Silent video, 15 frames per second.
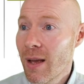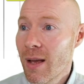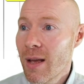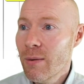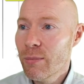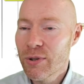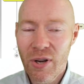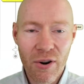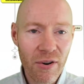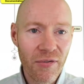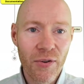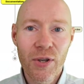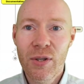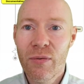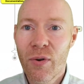We'll start off
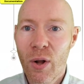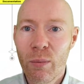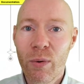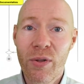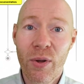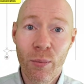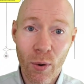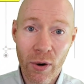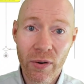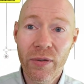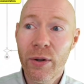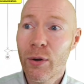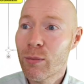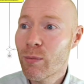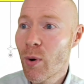first of all with the
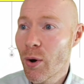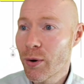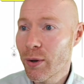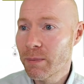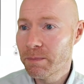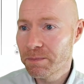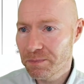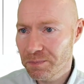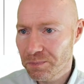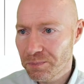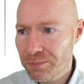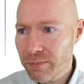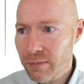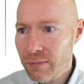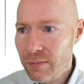workflow model.
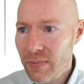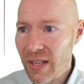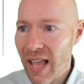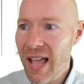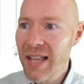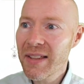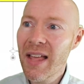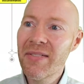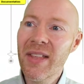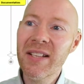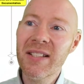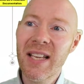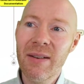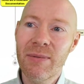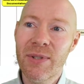And this
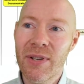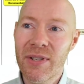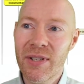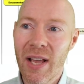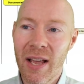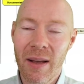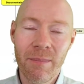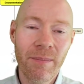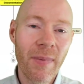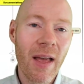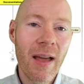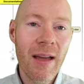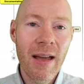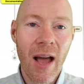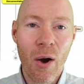gives us
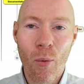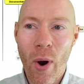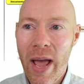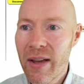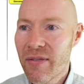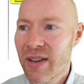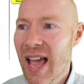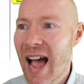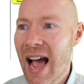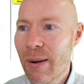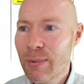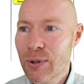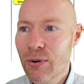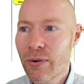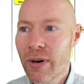a way of
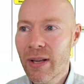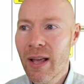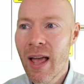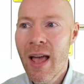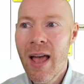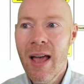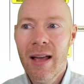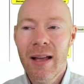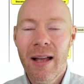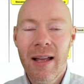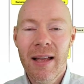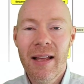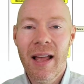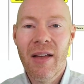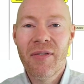capturing,
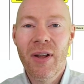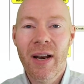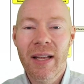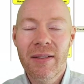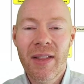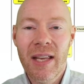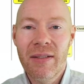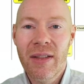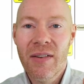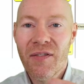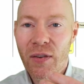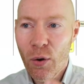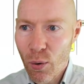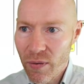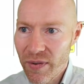if you like, the
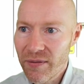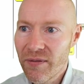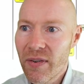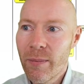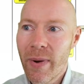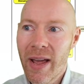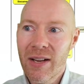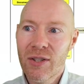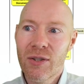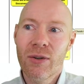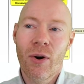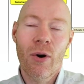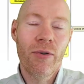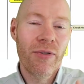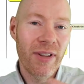flow of information
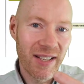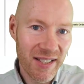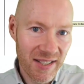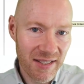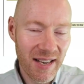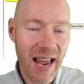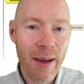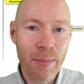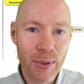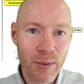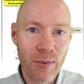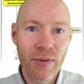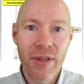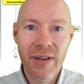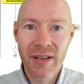or the steps
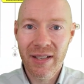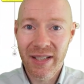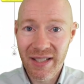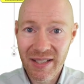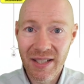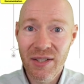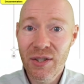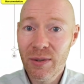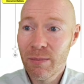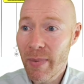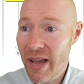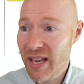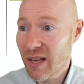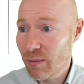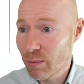within a
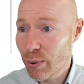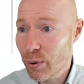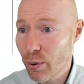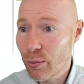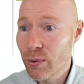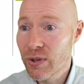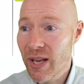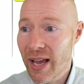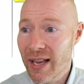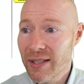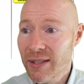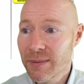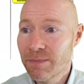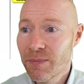decision-making process.